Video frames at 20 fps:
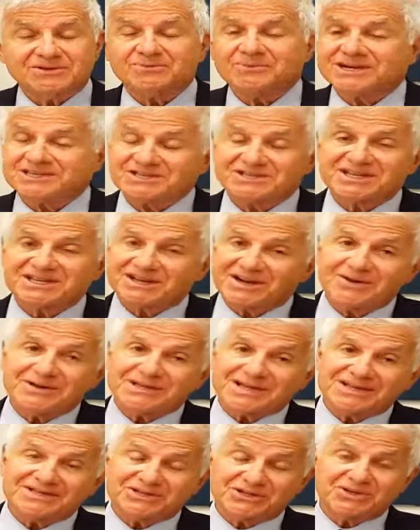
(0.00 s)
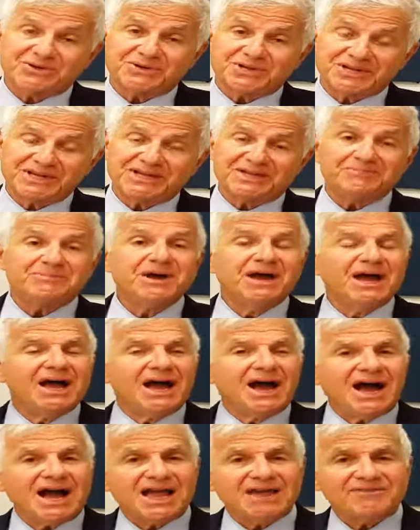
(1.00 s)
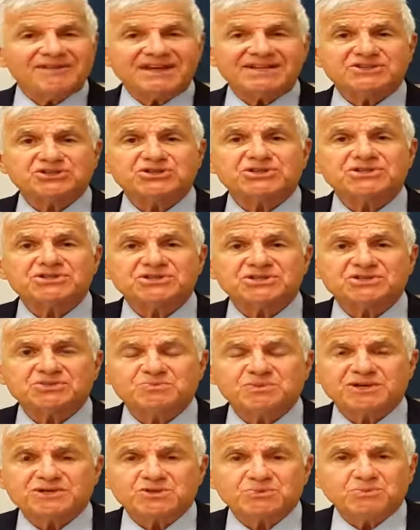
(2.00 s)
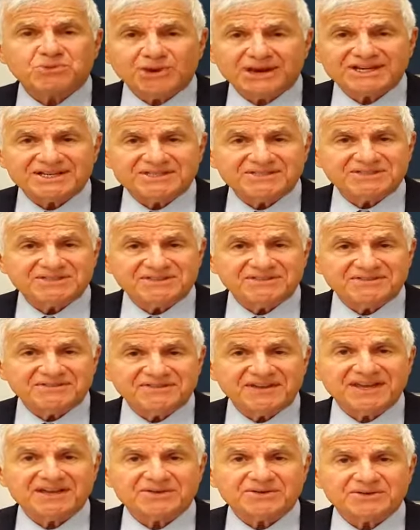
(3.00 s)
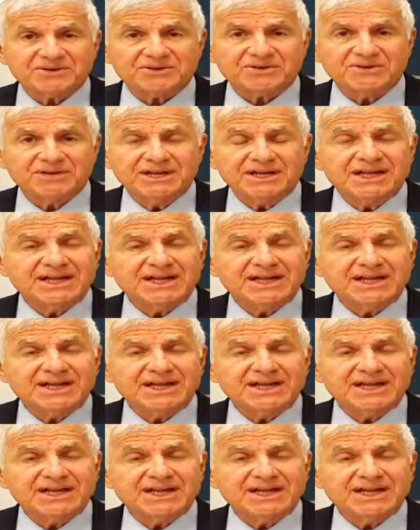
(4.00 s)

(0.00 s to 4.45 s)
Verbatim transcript: You might say, oh, I'd like to go to him. I have had just as much pregnancy failure.